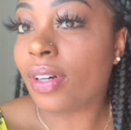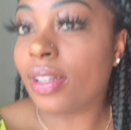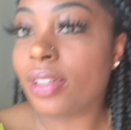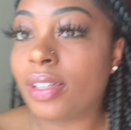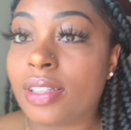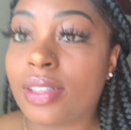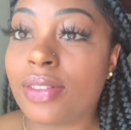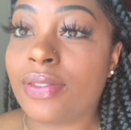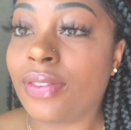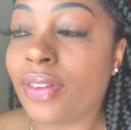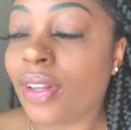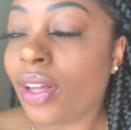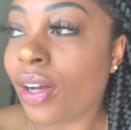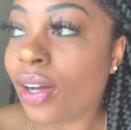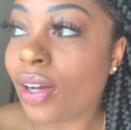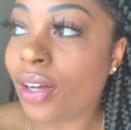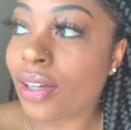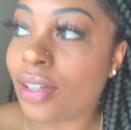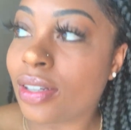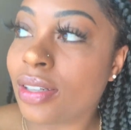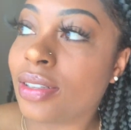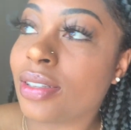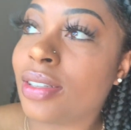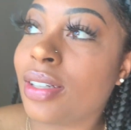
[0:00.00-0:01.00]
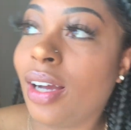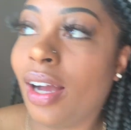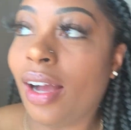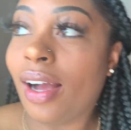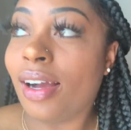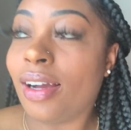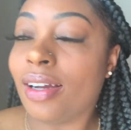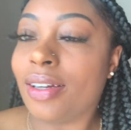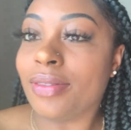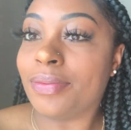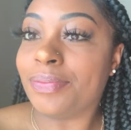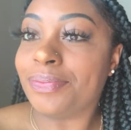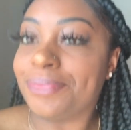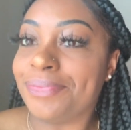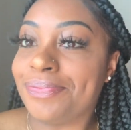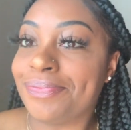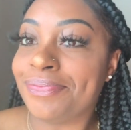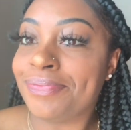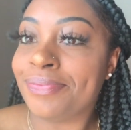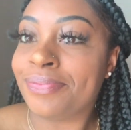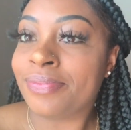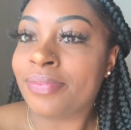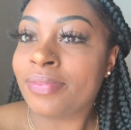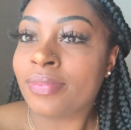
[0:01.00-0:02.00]
on this vlog, um,
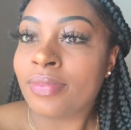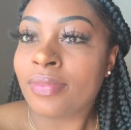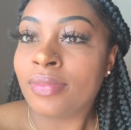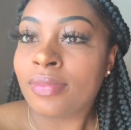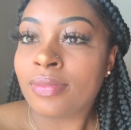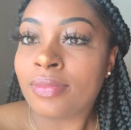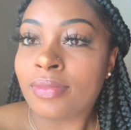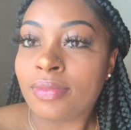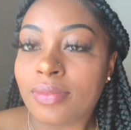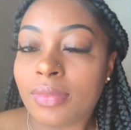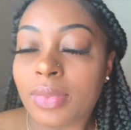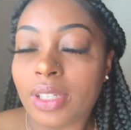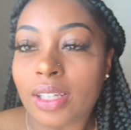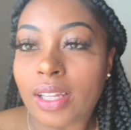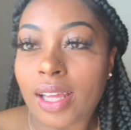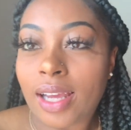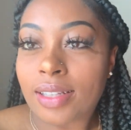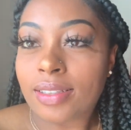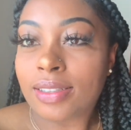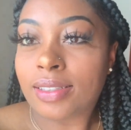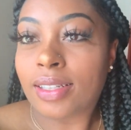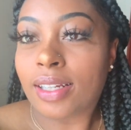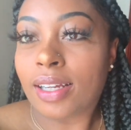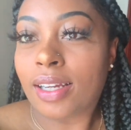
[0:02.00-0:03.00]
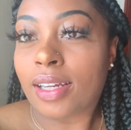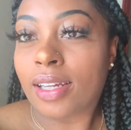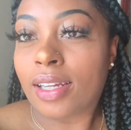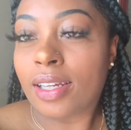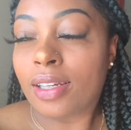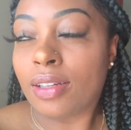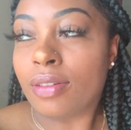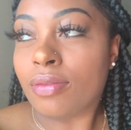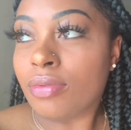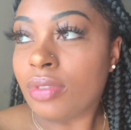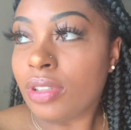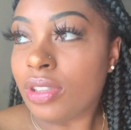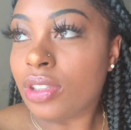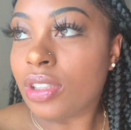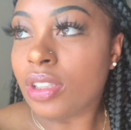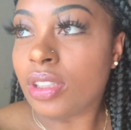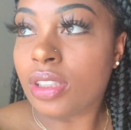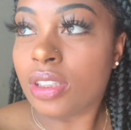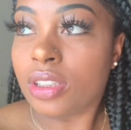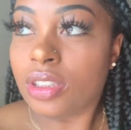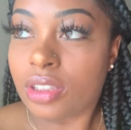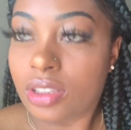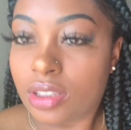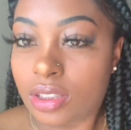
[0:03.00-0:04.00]
but last night we
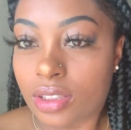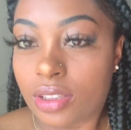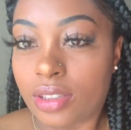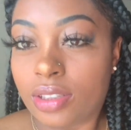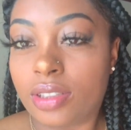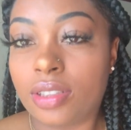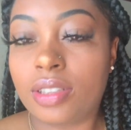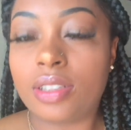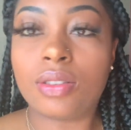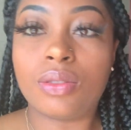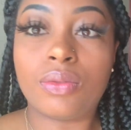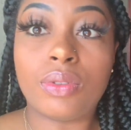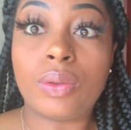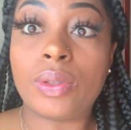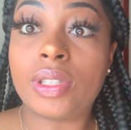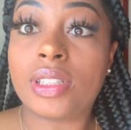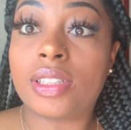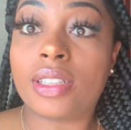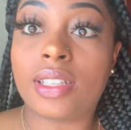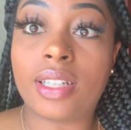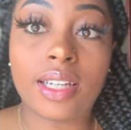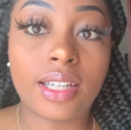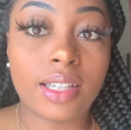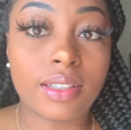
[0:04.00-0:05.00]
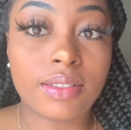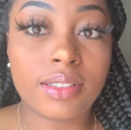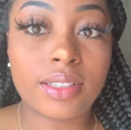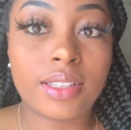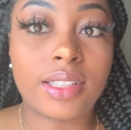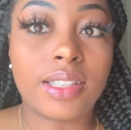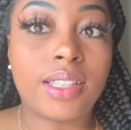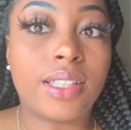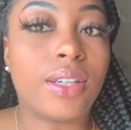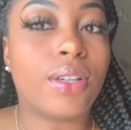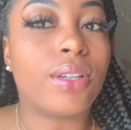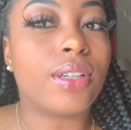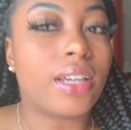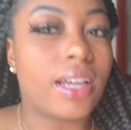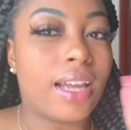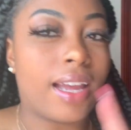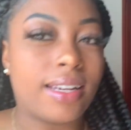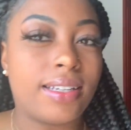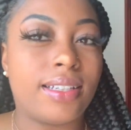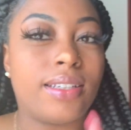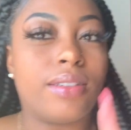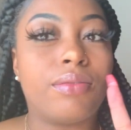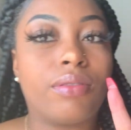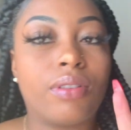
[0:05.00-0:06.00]
just, we went to K F C. Oh yeah,
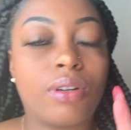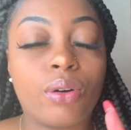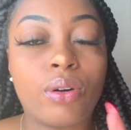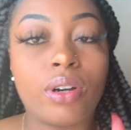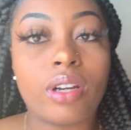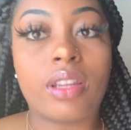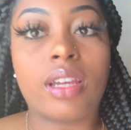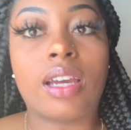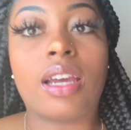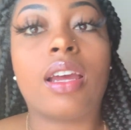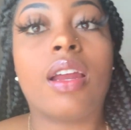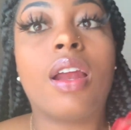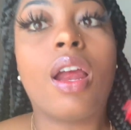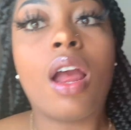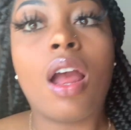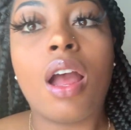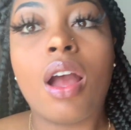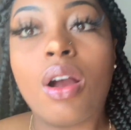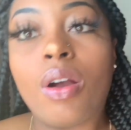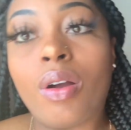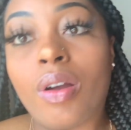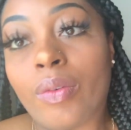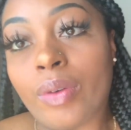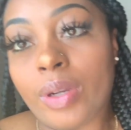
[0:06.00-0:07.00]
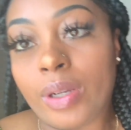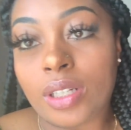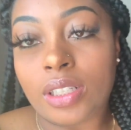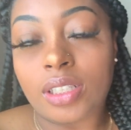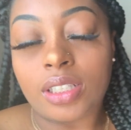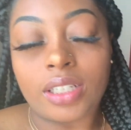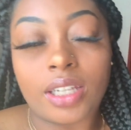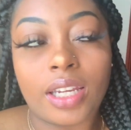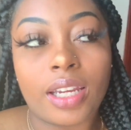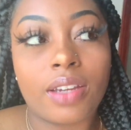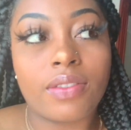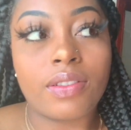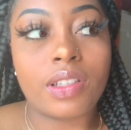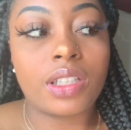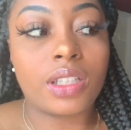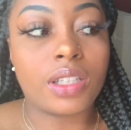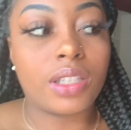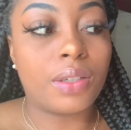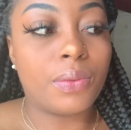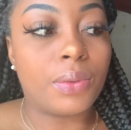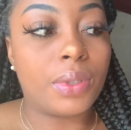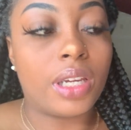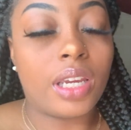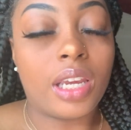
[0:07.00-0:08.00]
I did record that. We went to K F
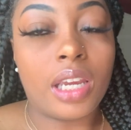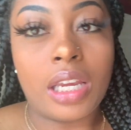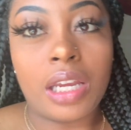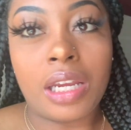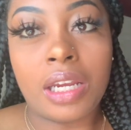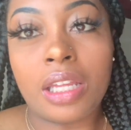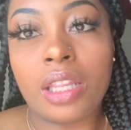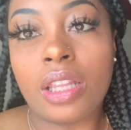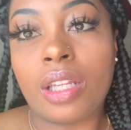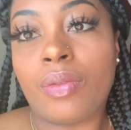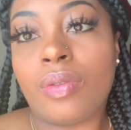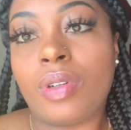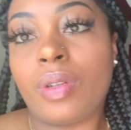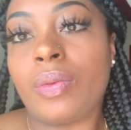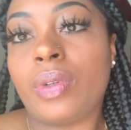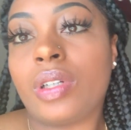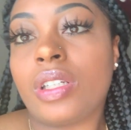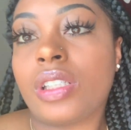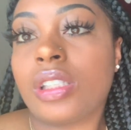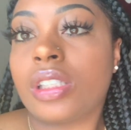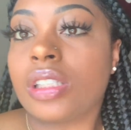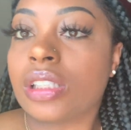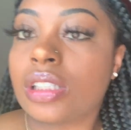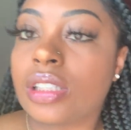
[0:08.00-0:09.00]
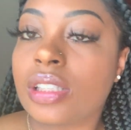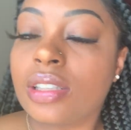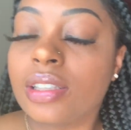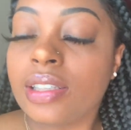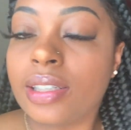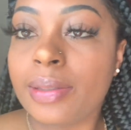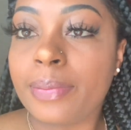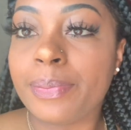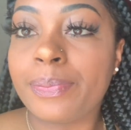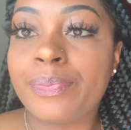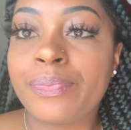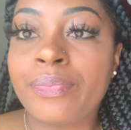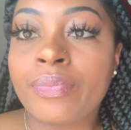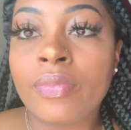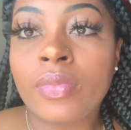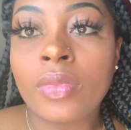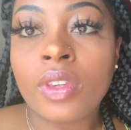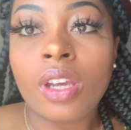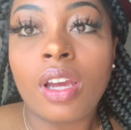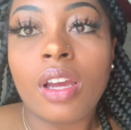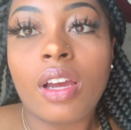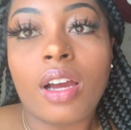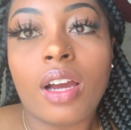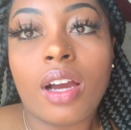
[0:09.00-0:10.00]
C, we ate, and then we went to sleep.
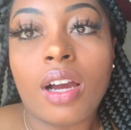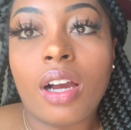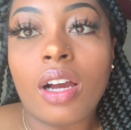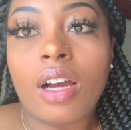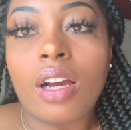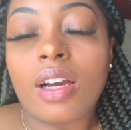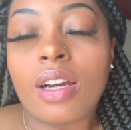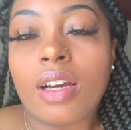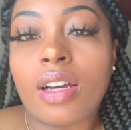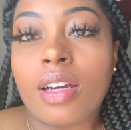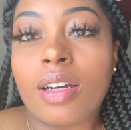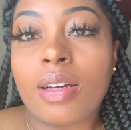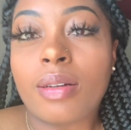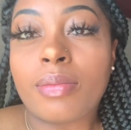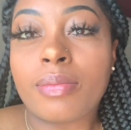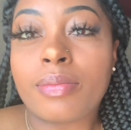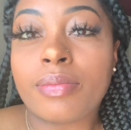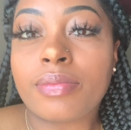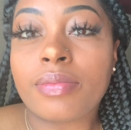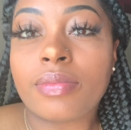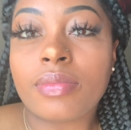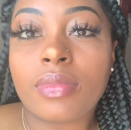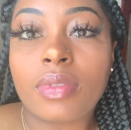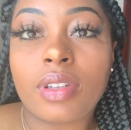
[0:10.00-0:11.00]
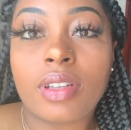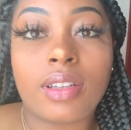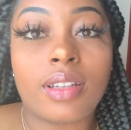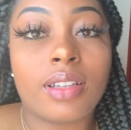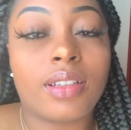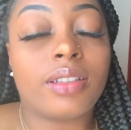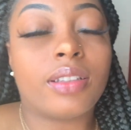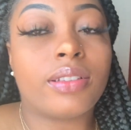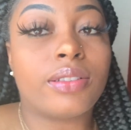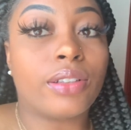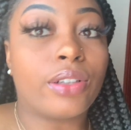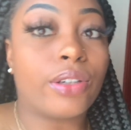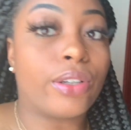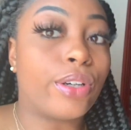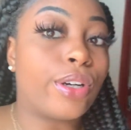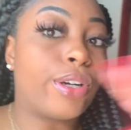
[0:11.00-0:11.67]
Um, this is the